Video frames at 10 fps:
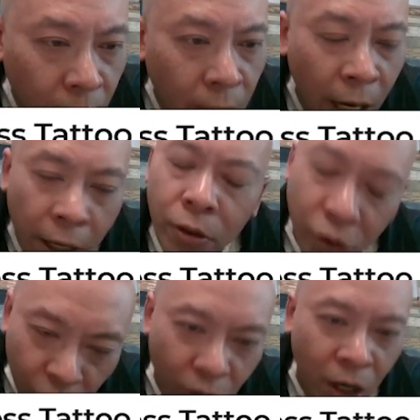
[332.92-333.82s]
I know
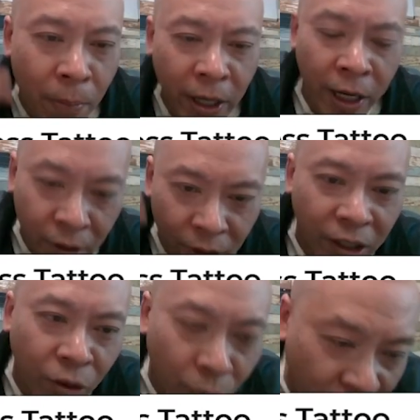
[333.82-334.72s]
it's so
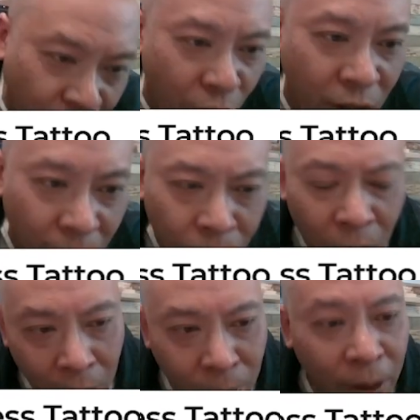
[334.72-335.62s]
complicated to explain
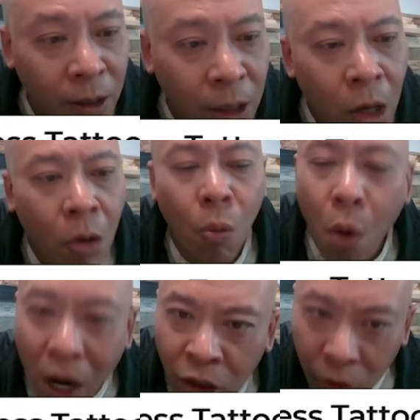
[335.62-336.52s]
sometimes, but
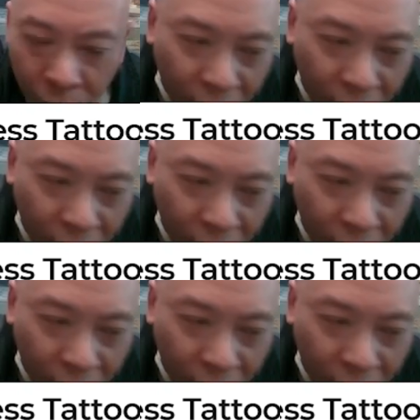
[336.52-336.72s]
once you